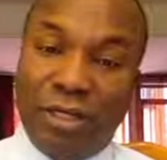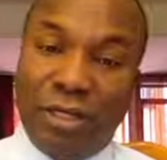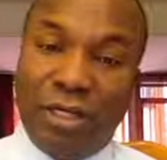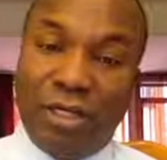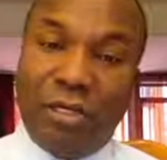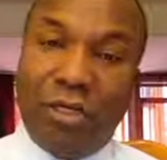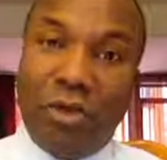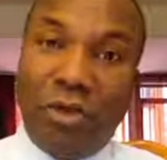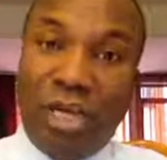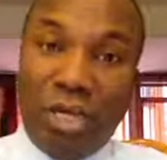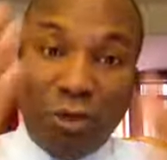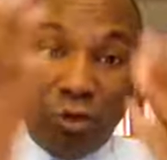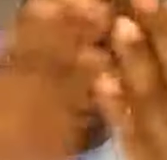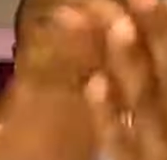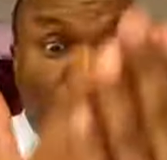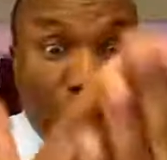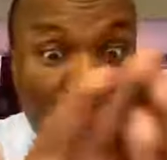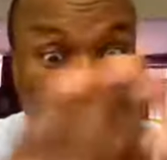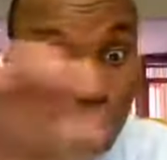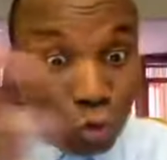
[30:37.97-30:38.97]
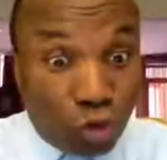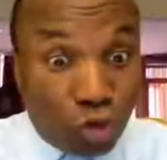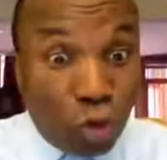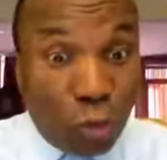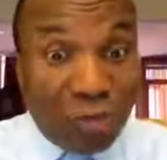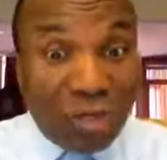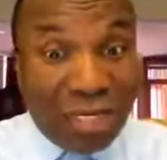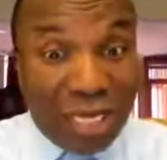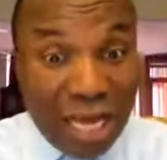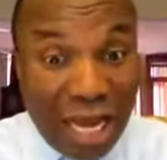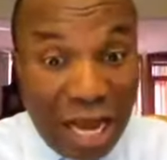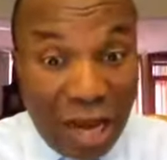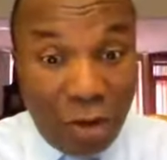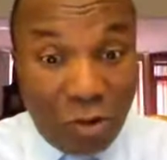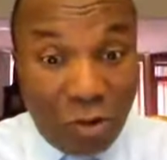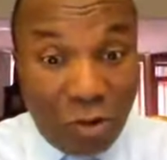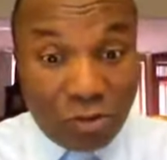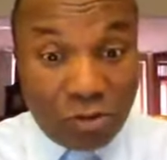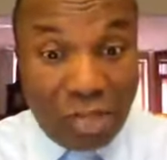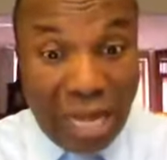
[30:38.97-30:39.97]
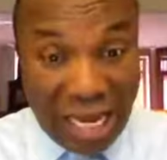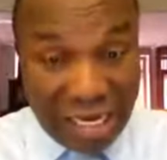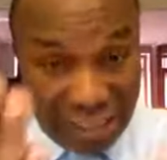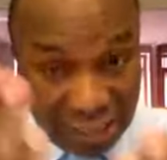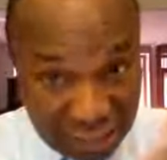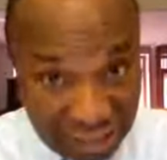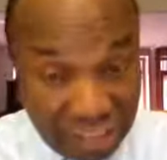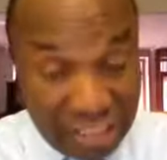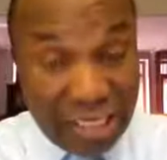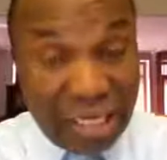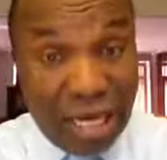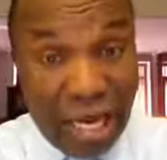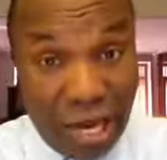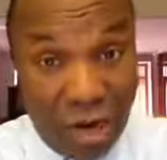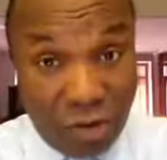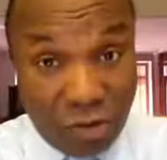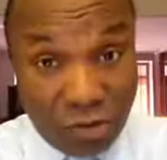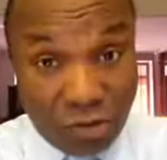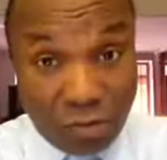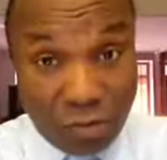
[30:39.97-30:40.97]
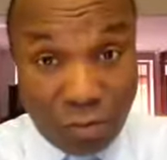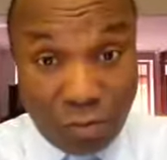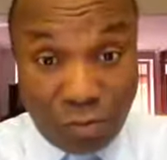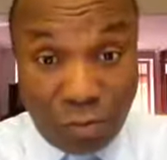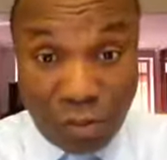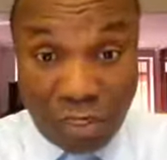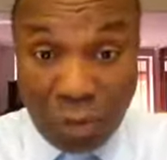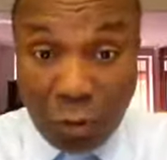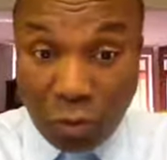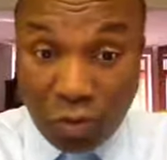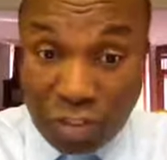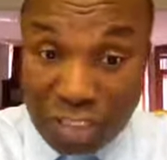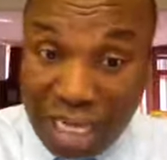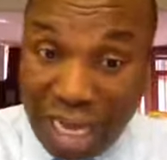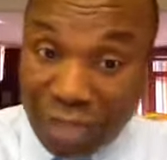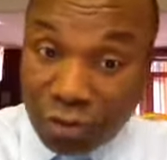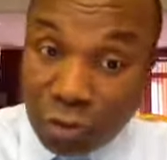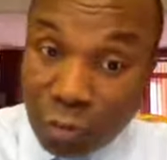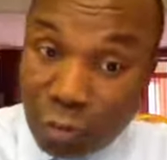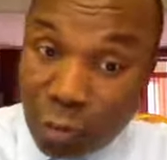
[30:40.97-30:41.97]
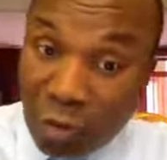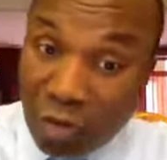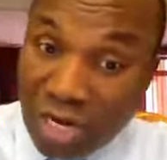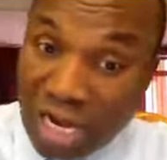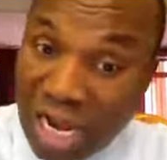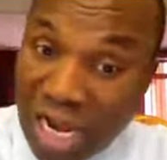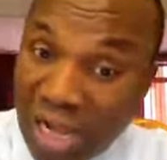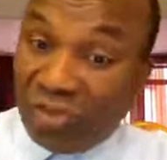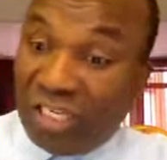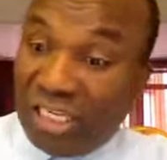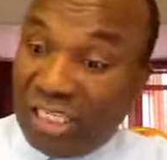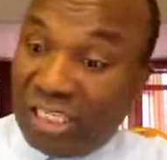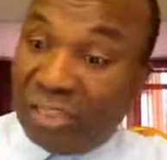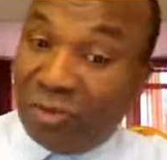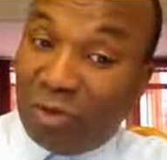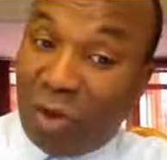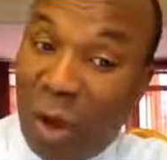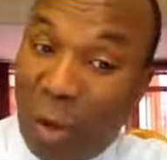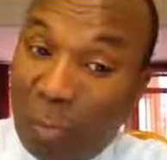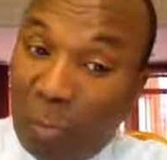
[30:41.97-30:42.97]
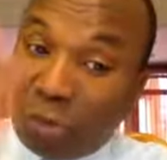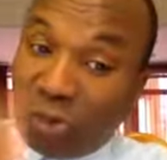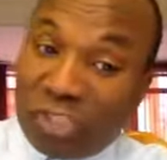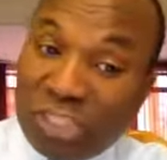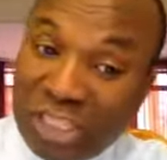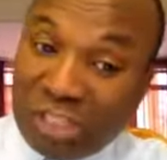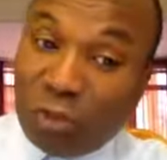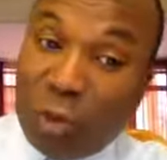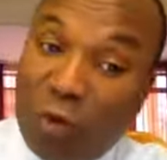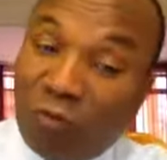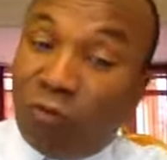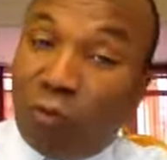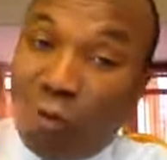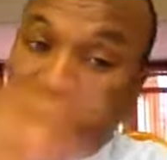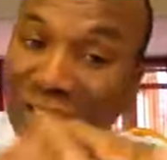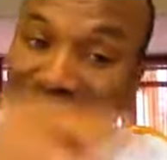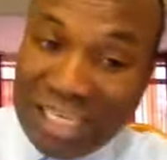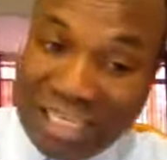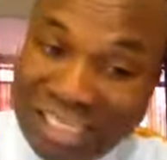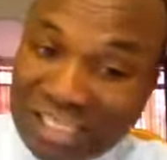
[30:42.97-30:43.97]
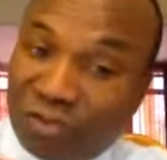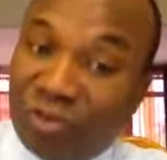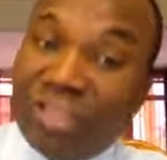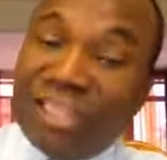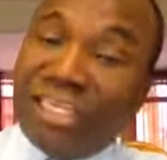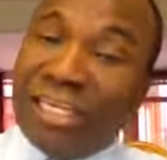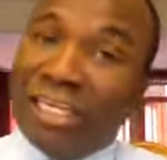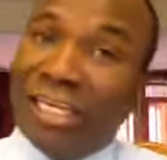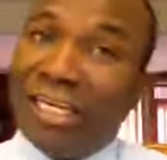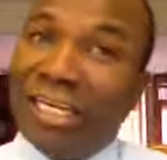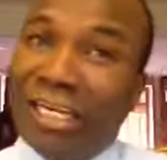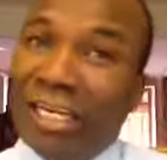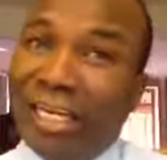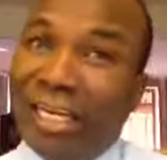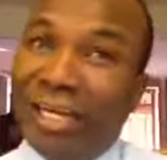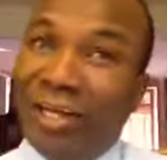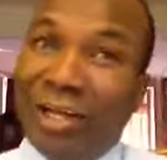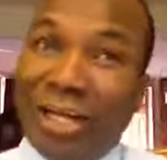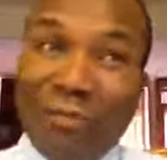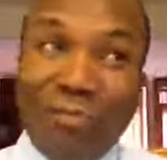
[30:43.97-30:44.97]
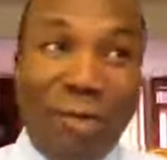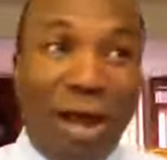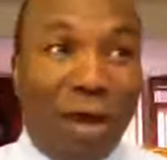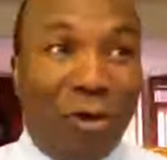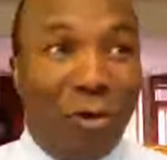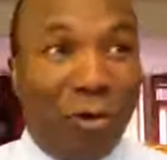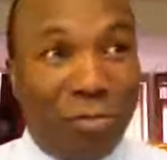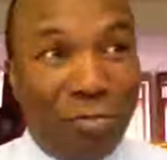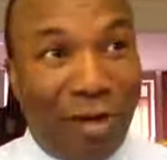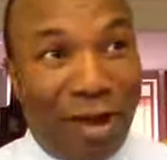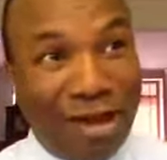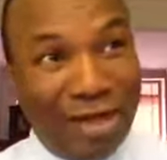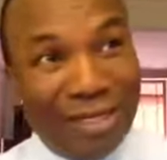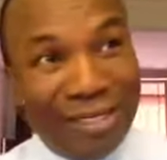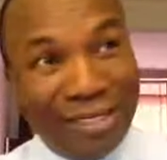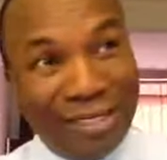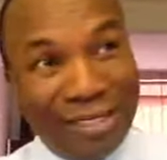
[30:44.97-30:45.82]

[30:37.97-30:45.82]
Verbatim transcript: So they, they will show me the house. I see the house, but they will say I should pronounce it opposite of what is written in my own mind.